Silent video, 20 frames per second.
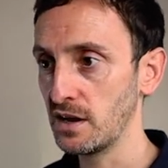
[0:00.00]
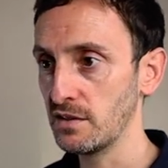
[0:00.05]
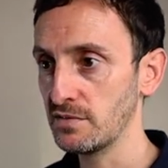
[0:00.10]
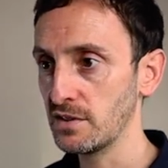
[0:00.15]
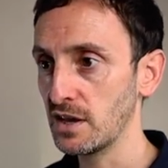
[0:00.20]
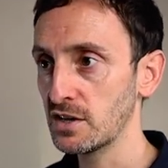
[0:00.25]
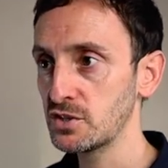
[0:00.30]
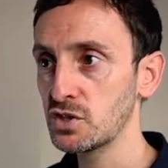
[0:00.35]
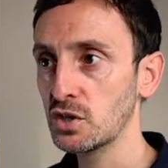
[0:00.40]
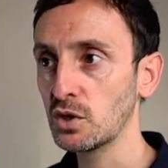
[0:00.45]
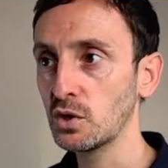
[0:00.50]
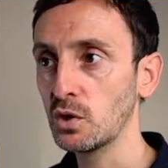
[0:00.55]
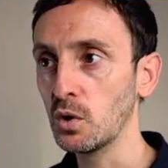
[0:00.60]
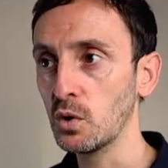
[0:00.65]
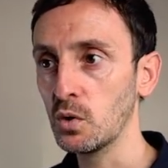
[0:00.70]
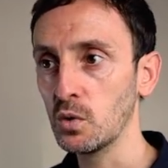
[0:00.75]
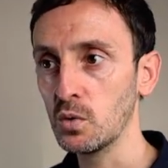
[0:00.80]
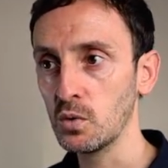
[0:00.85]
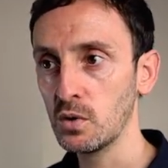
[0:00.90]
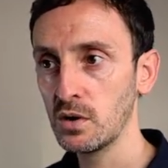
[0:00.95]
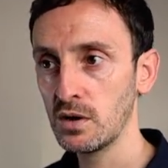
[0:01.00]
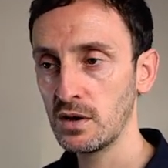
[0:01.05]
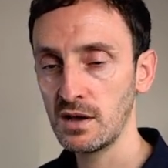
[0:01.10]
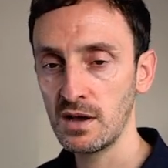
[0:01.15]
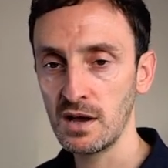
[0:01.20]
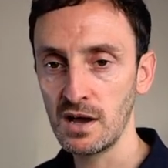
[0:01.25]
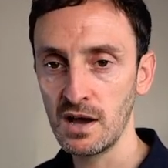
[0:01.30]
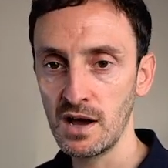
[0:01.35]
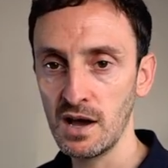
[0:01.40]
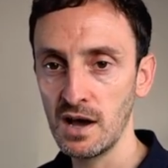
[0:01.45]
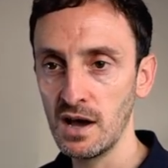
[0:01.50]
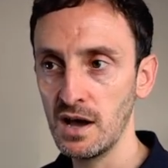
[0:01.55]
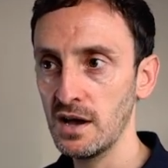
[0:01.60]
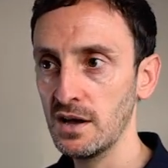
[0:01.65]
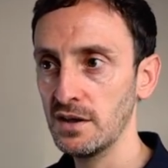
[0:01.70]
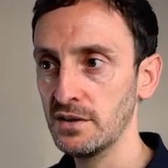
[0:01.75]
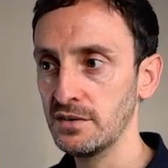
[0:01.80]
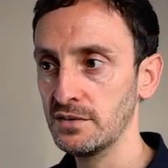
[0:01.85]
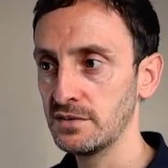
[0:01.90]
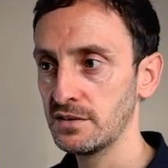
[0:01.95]
and that should go
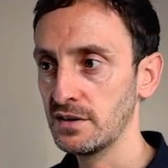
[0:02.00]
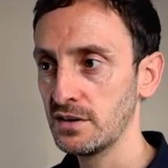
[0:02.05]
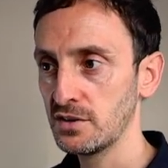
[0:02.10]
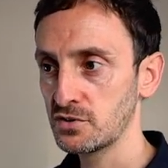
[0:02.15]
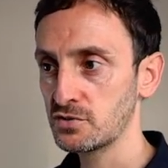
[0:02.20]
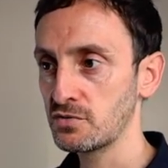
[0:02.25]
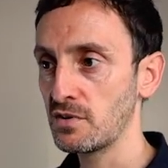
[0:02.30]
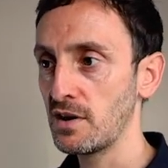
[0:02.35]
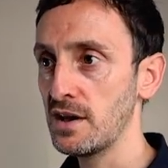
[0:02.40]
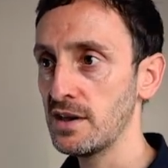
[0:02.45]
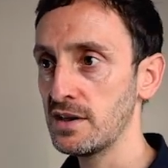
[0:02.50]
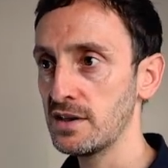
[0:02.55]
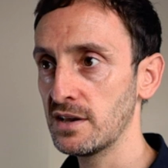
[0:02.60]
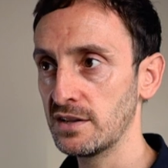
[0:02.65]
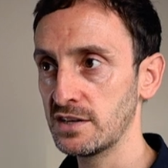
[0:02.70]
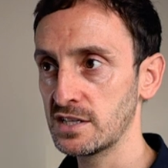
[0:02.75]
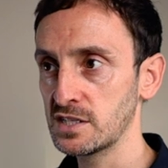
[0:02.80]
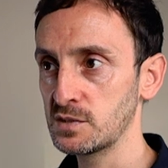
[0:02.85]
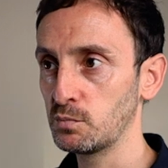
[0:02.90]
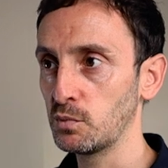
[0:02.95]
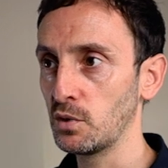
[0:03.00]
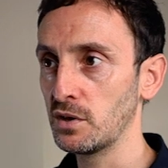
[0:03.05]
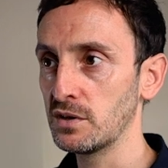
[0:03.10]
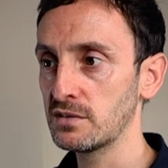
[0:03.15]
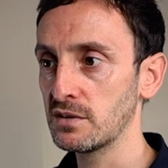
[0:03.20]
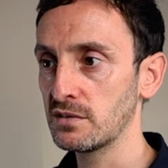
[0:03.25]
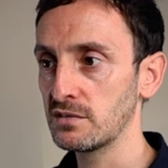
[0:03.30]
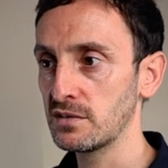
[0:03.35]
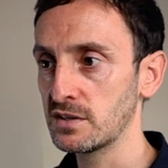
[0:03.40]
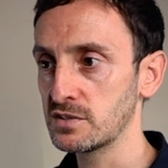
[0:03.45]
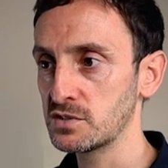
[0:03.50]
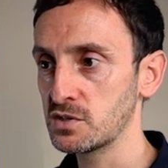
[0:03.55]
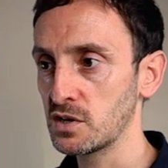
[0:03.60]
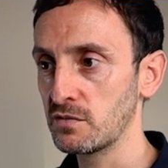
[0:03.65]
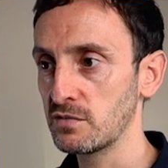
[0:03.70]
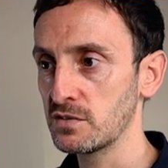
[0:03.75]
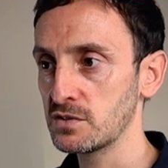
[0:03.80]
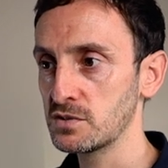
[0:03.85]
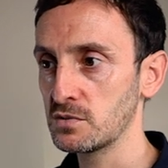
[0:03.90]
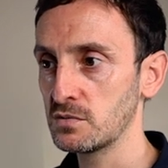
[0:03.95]
and try and exploit that
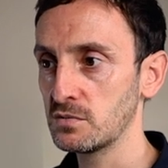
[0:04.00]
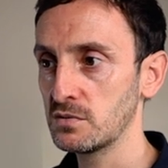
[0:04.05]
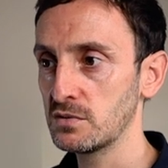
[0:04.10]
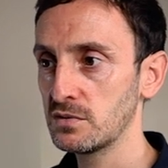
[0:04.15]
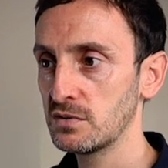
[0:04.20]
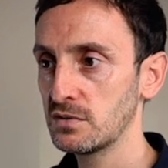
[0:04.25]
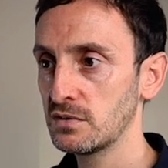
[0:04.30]
server. So